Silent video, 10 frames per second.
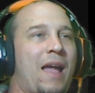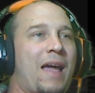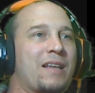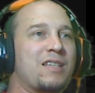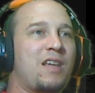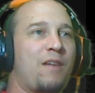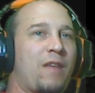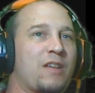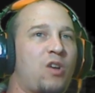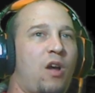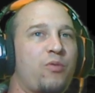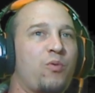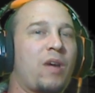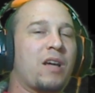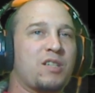and see if that's gone through
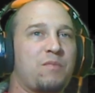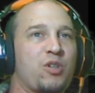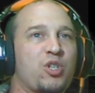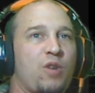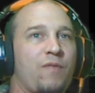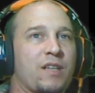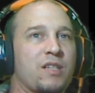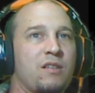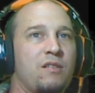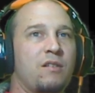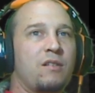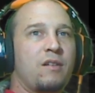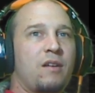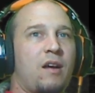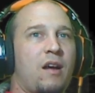customer service.
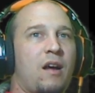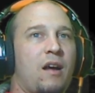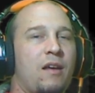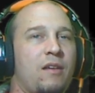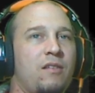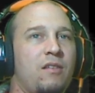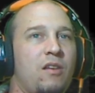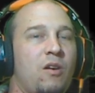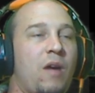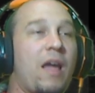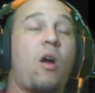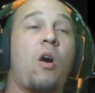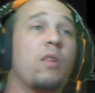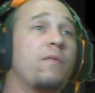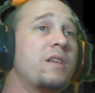And
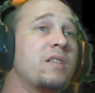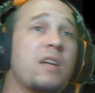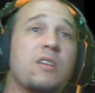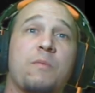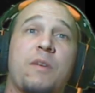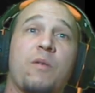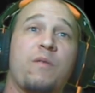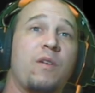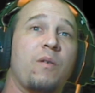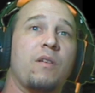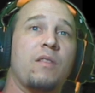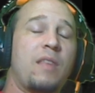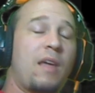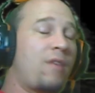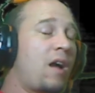all of these things are being reviewed.
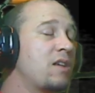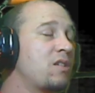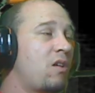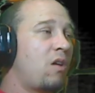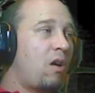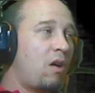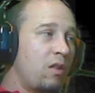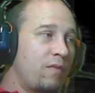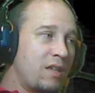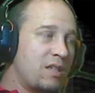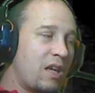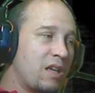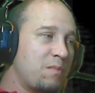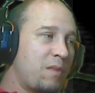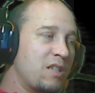They have eyes on all of these
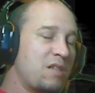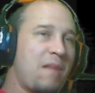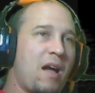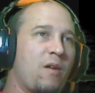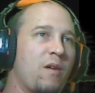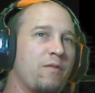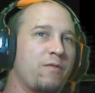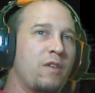things, but it's a matter of